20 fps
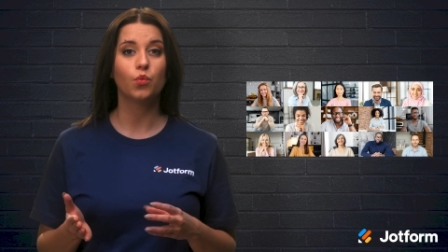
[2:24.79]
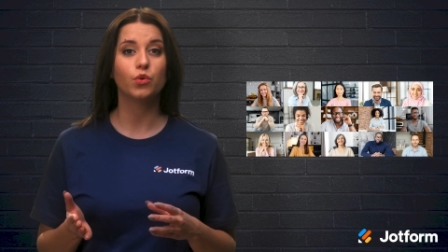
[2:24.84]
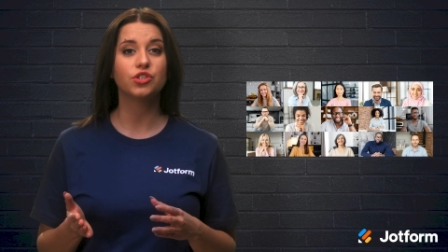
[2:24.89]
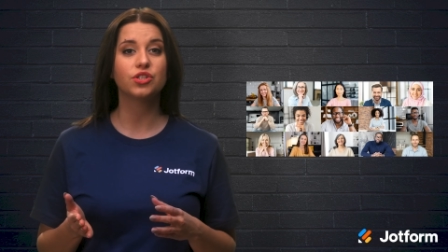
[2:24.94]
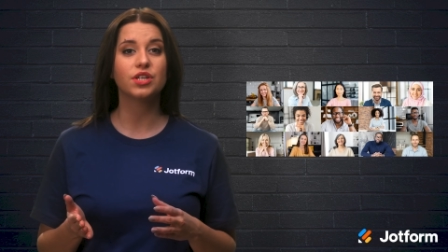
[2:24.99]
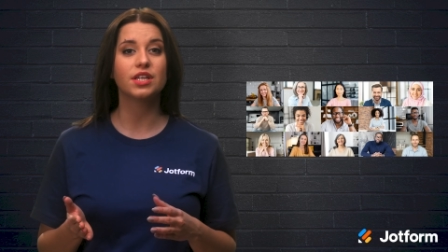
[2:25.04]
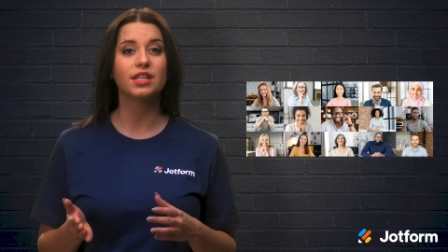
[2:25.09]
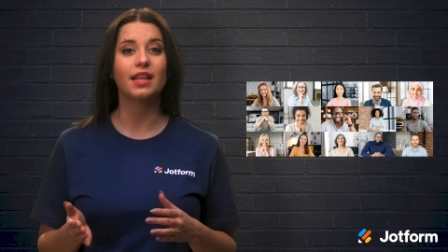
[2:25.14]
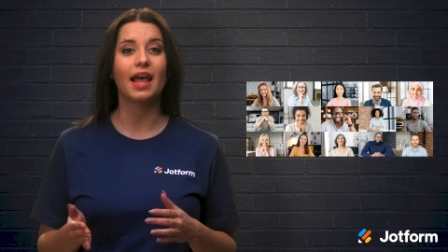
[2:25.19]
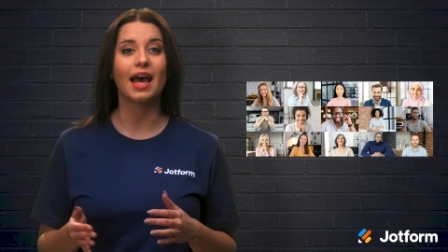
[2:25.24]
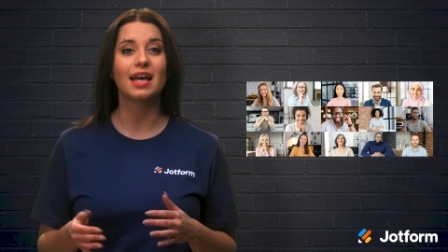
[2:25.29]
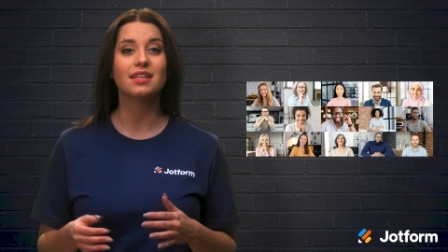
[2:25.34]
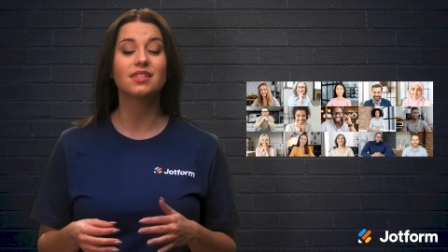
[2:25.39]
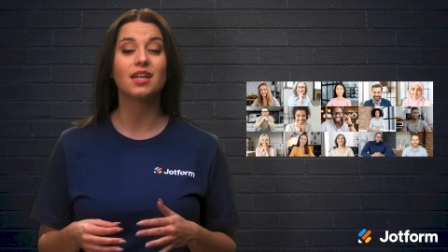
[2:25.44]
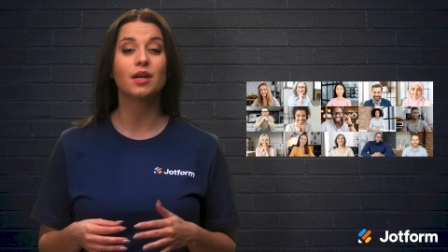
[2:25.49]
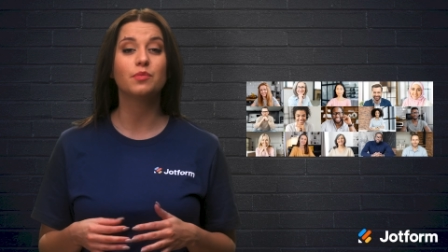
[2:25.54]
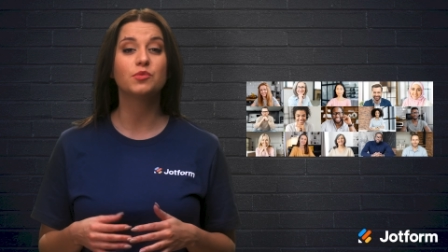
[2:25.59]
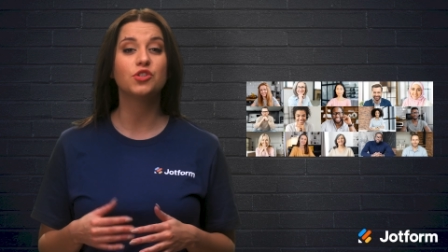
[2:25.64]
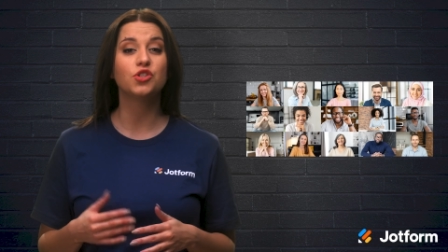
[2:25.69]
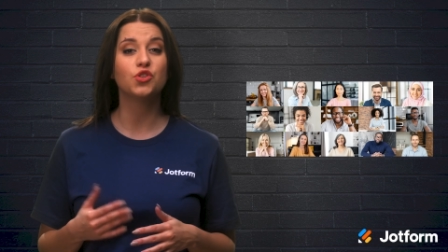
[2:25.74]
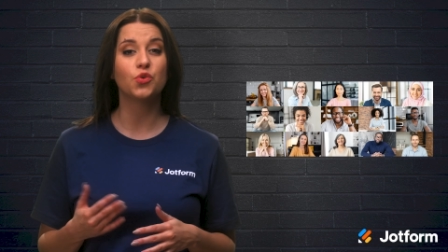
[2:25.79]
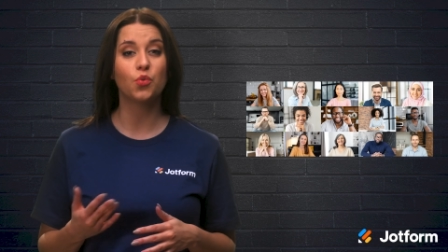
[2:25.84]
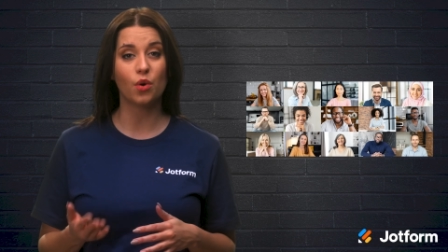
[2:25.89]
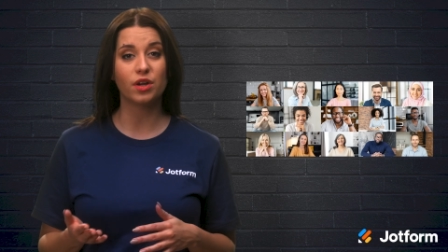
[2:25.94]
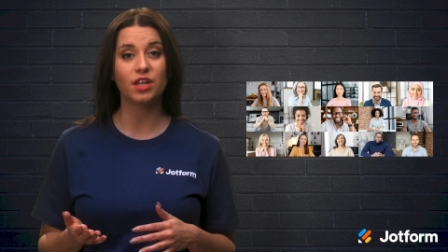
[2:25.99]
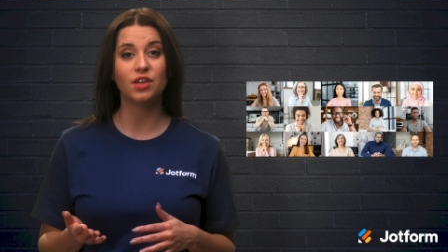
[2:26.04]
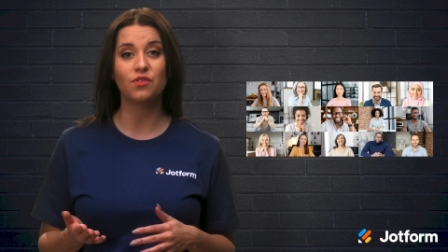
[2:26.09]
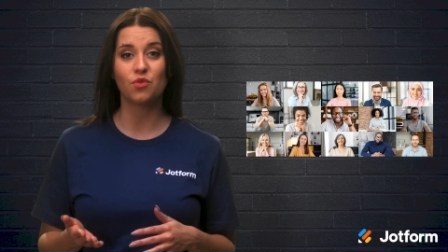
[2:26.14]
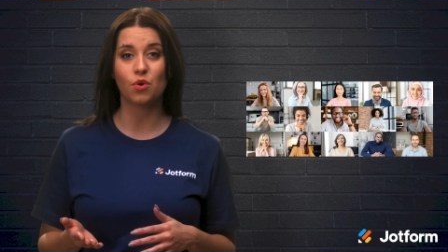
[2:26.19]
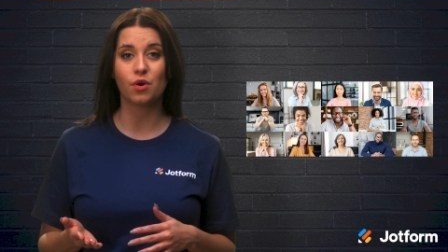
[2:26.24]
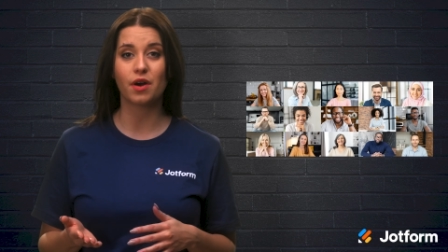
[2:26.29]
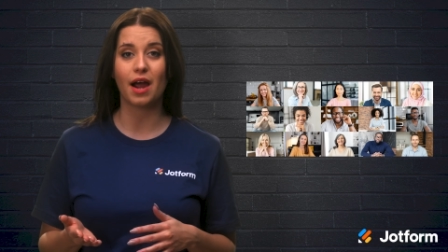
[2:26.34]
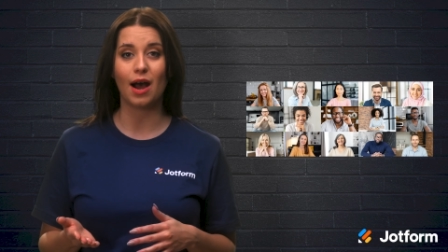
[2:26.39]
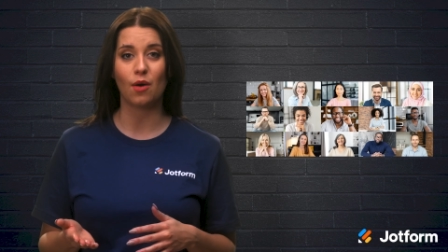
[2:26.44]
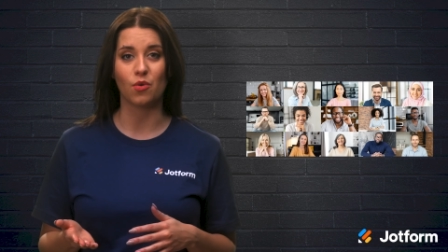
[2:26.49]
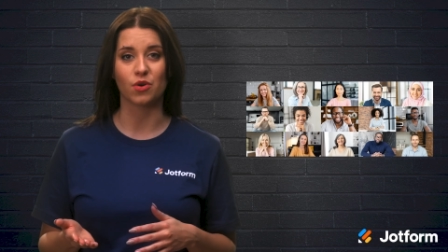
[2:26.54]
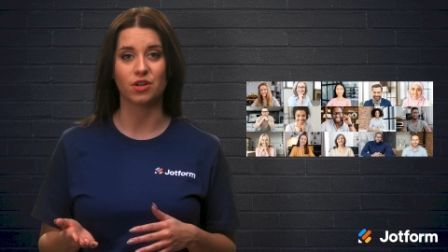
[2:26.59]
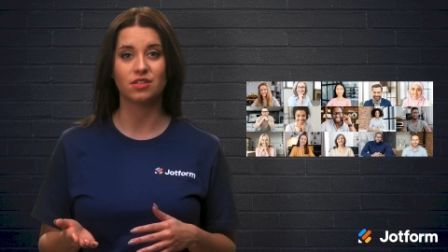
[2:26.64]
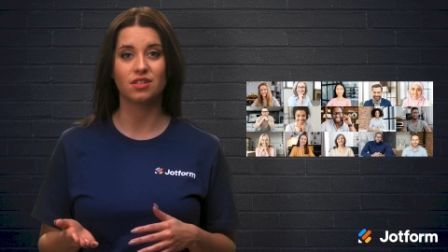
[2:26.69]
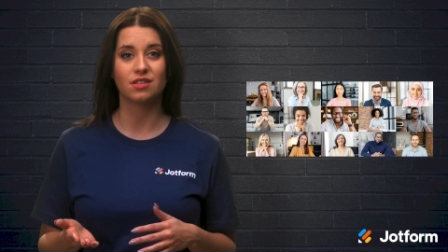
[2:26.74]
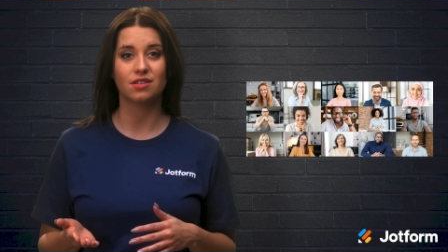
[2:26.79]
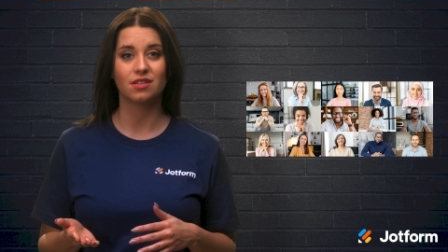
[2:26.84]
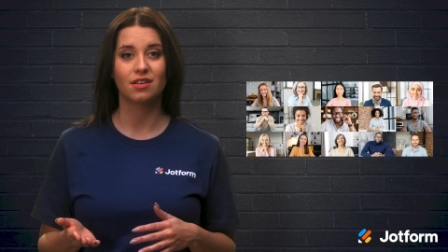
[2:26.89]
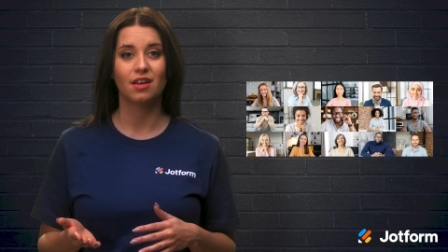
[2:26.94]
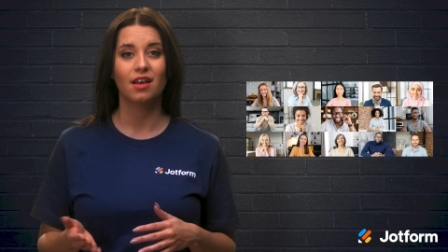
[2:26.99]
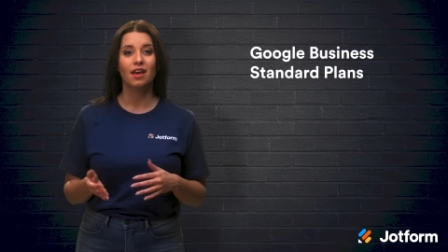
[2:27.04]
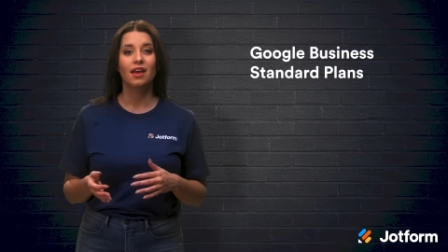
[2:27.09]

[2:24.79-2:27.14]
which can last up to twenty-four hours.